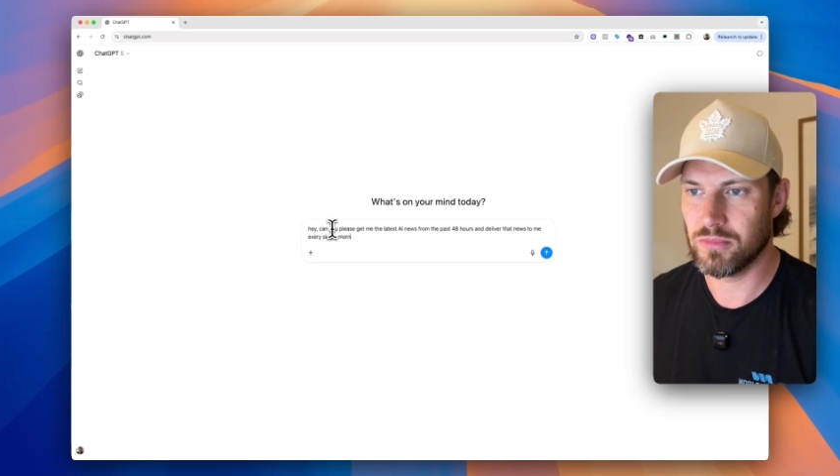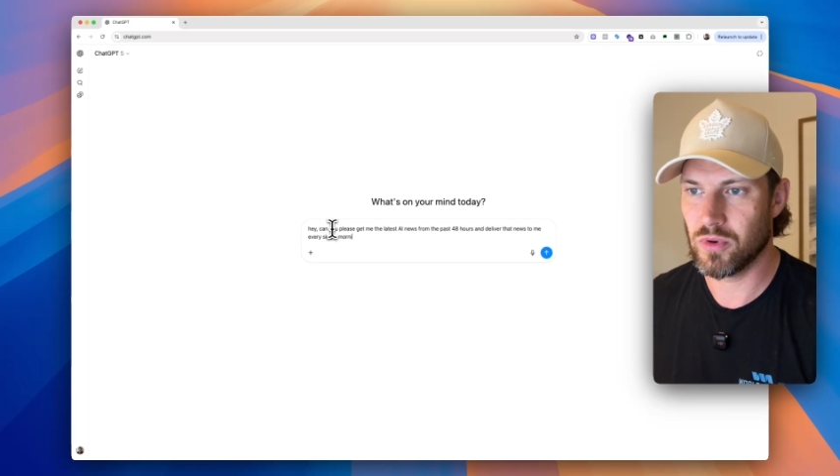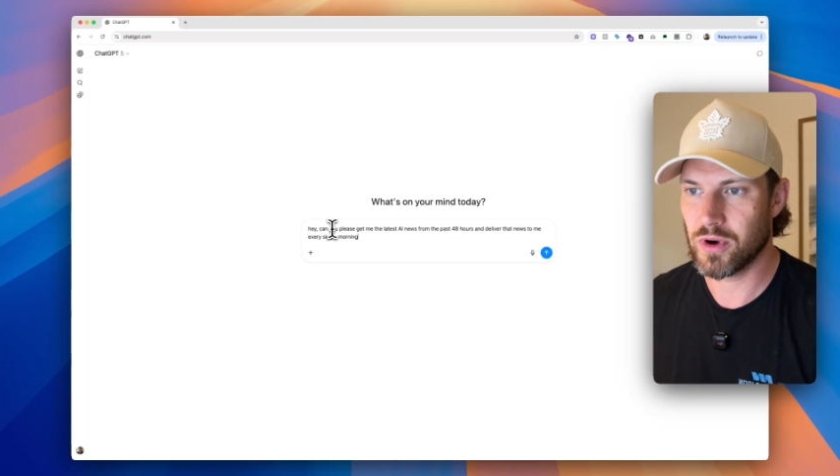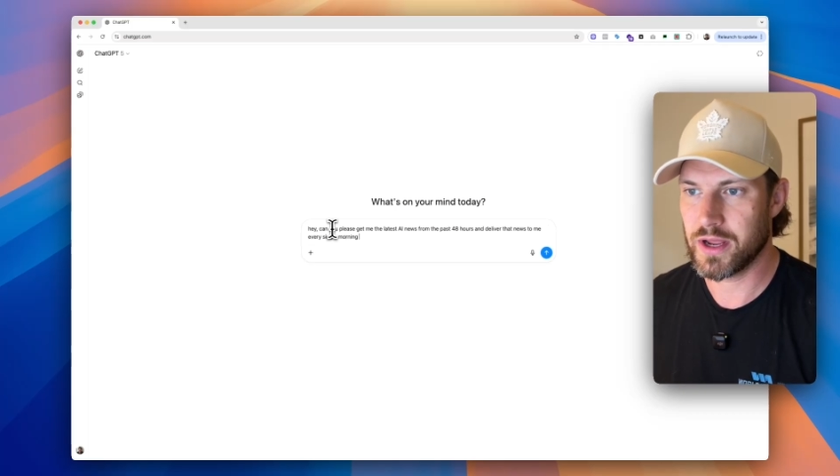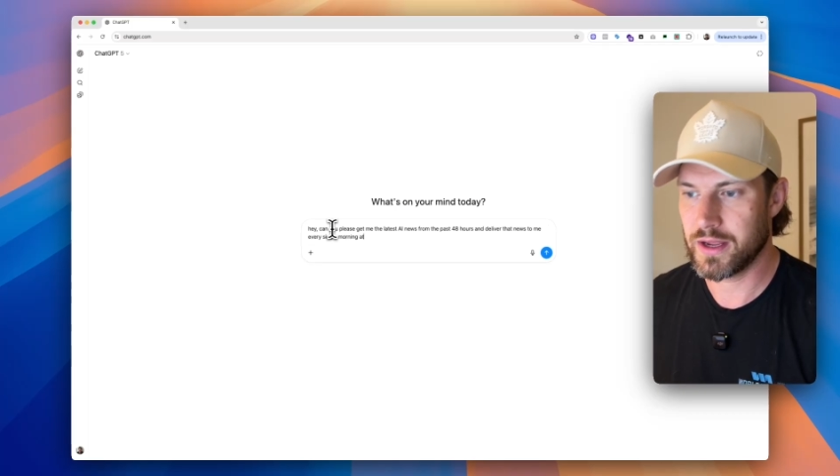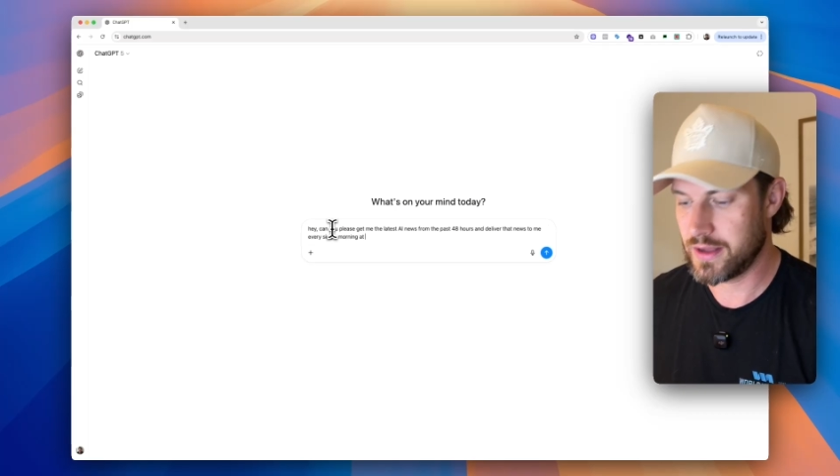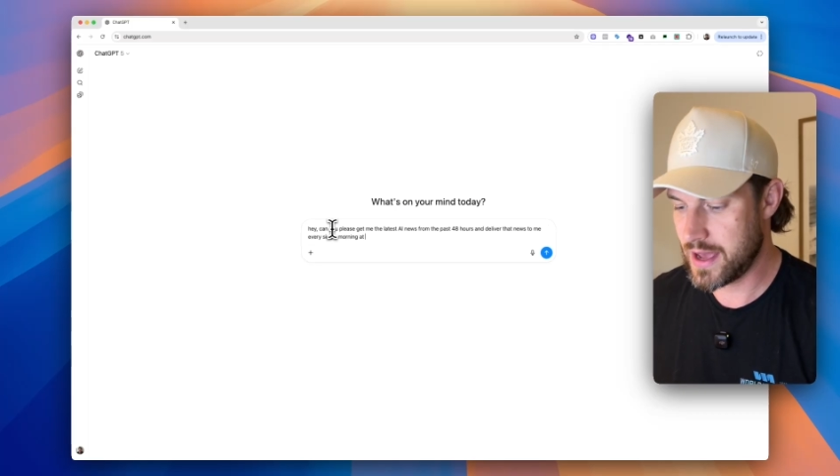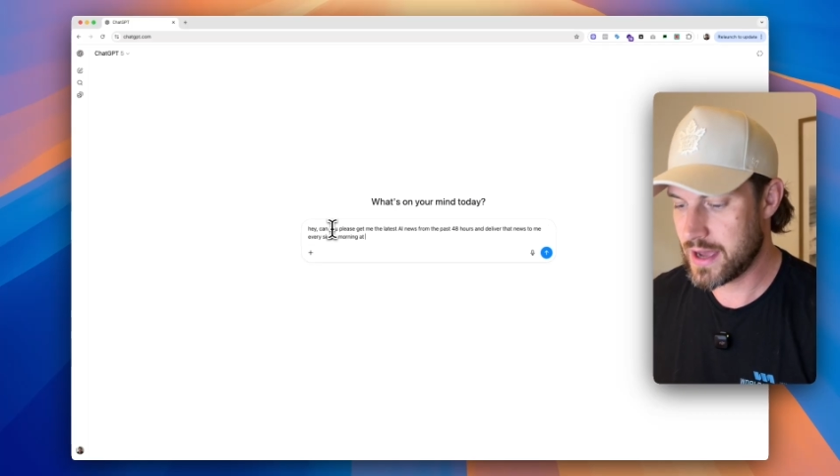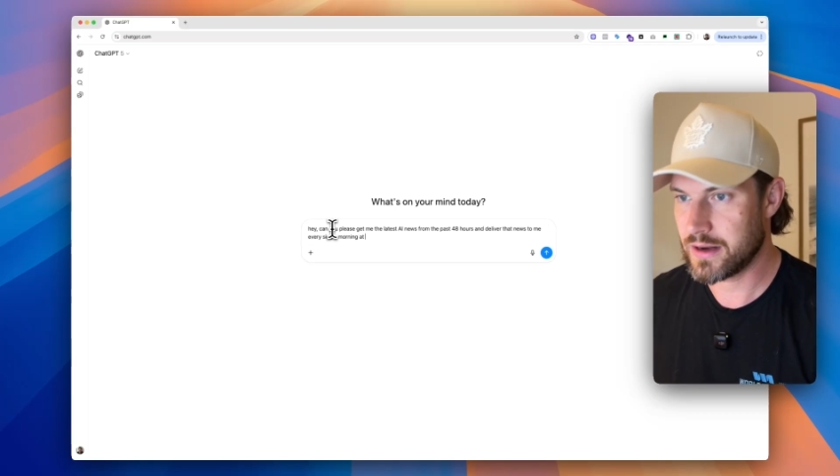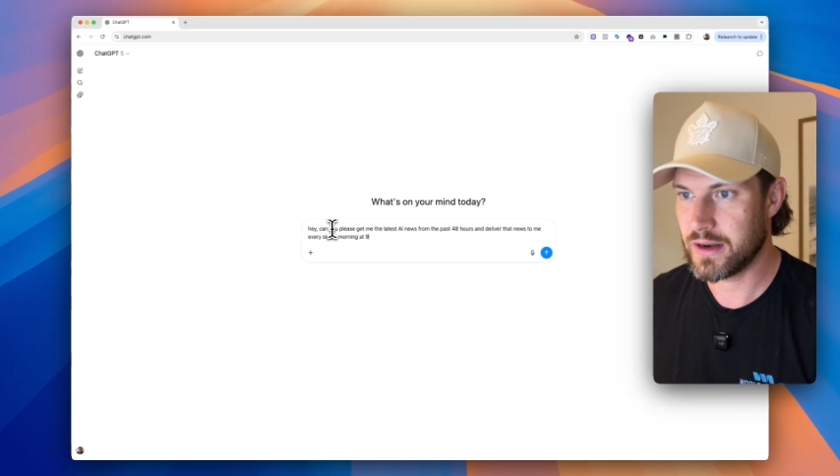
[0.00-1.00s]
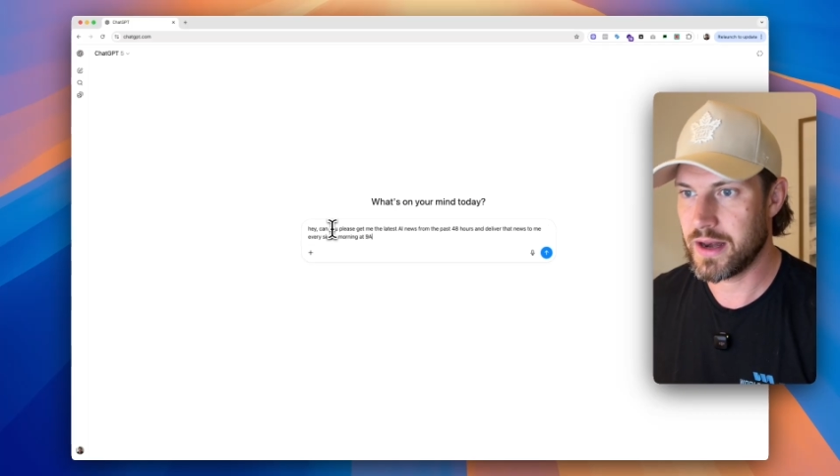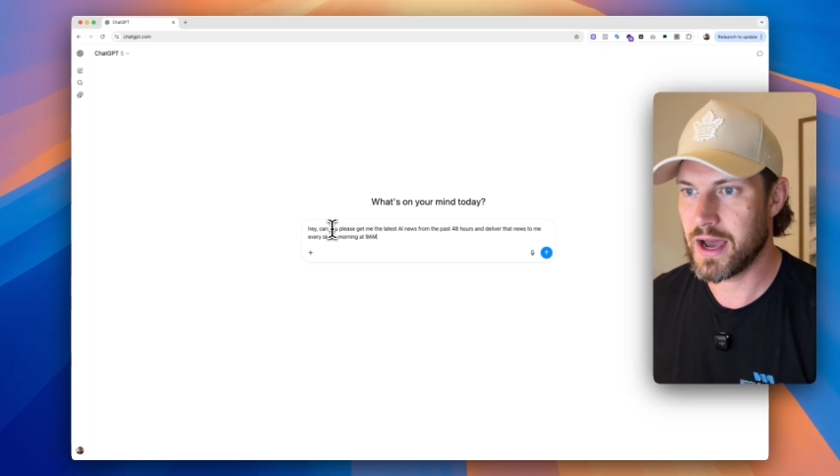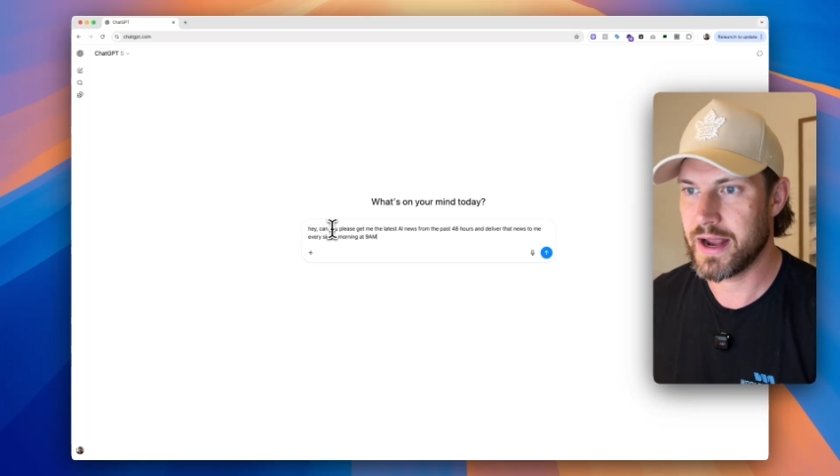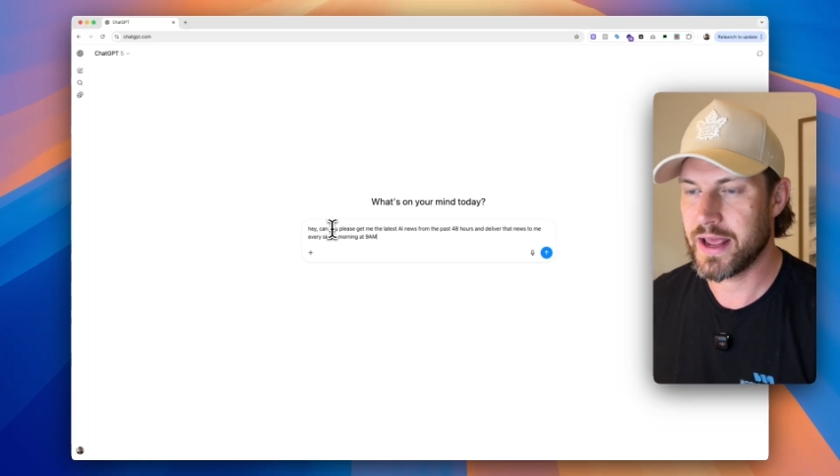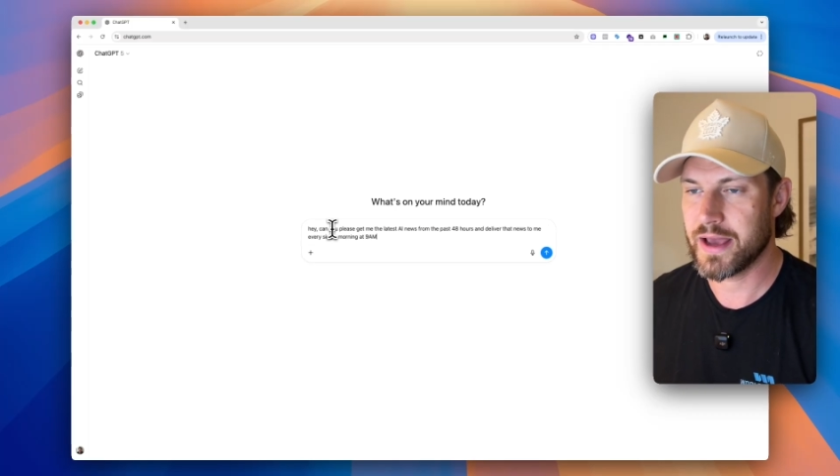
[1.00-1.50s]
morning at
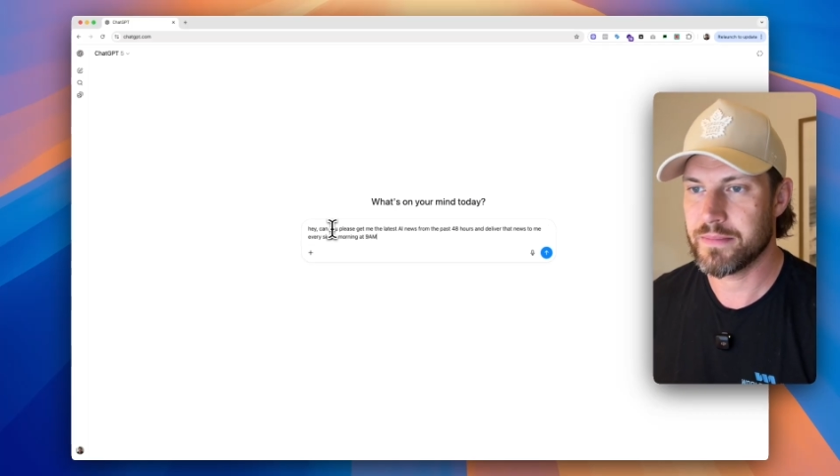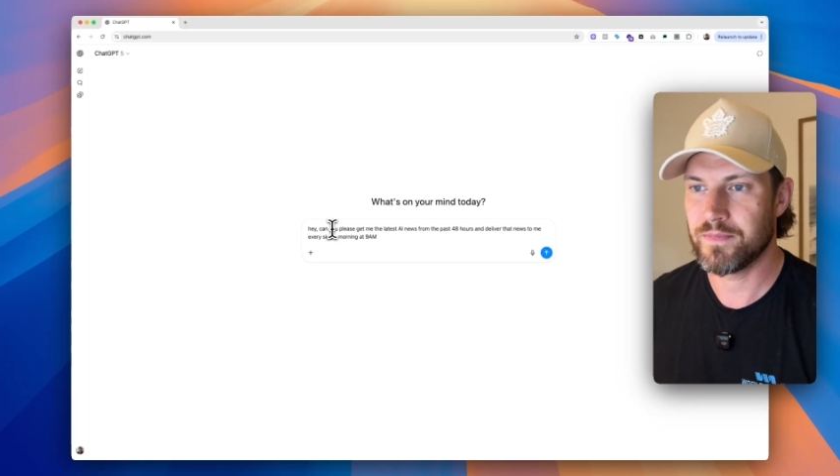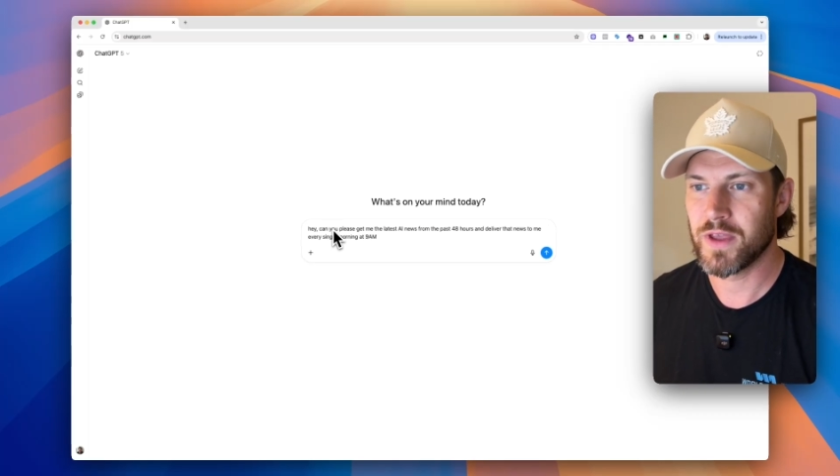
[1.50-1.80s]
9 a.m.